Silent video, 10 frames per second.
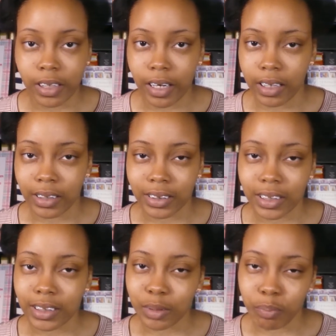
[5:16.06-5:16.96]
Yeah, it's
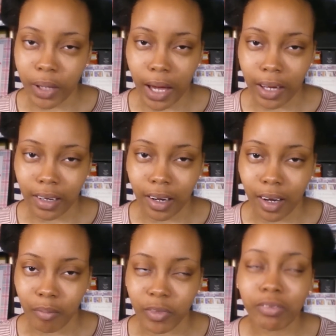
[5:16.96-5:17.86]
it's bad.
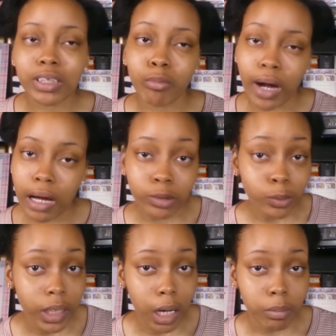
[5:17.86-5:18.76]
Um, the reason why I have
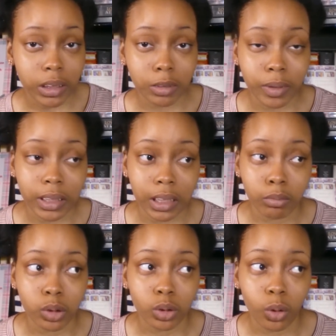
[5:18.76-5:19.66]
20 copies is because
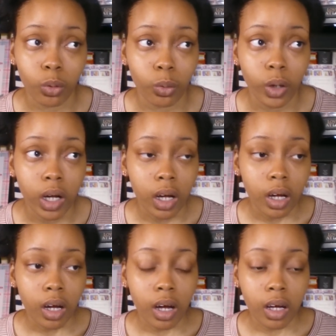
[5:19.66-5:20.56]
I'm so
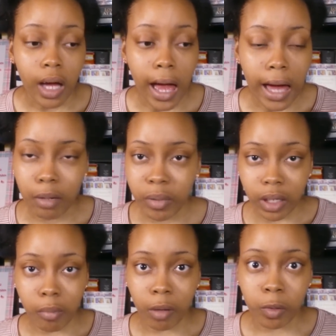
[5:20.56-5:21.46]

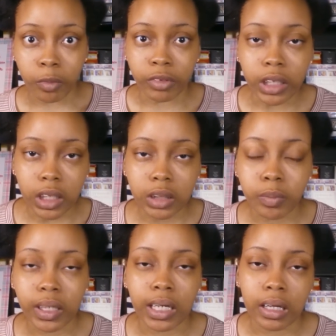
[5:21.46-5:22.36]
adamant about people reading this
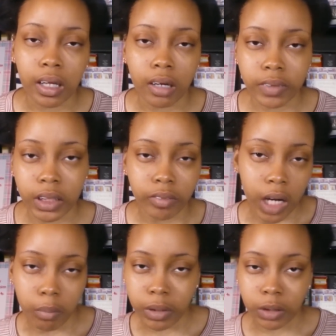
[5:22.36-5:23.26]
book and I love to give
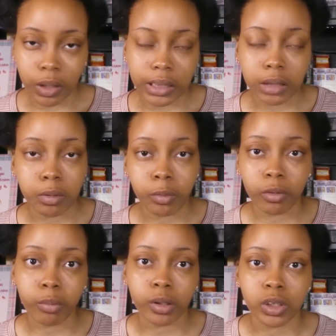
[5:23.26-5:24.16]
copies when I see
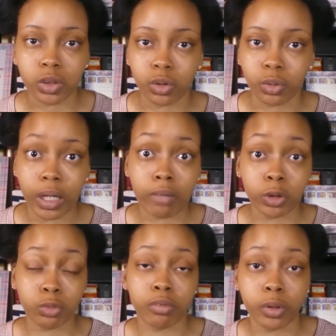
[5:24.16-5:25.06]
people in person or when I
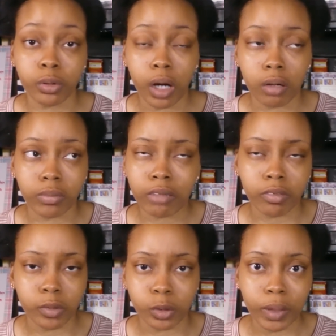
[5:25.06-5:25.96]
do review um, not
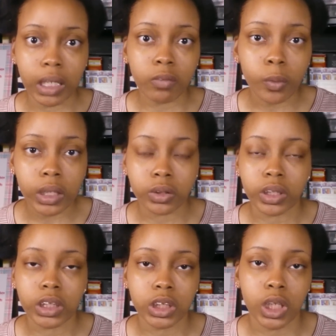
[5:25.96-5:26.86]
reviews but giveaways on
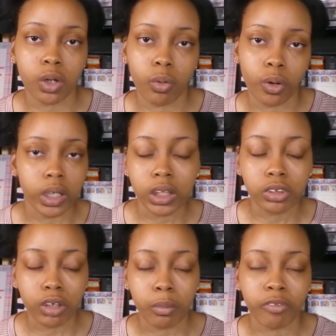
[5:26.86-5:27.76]
this channel or
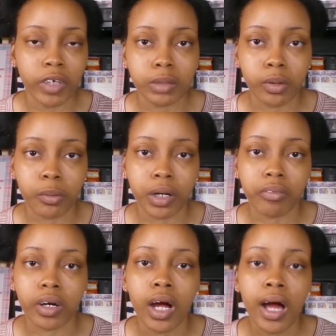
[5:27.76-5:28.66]
Instagram or Facebook or
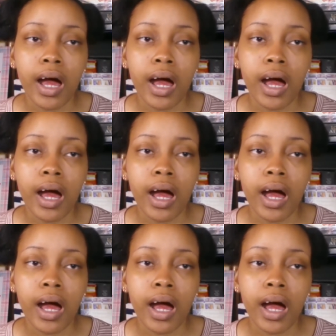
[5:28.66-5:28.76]
whatever.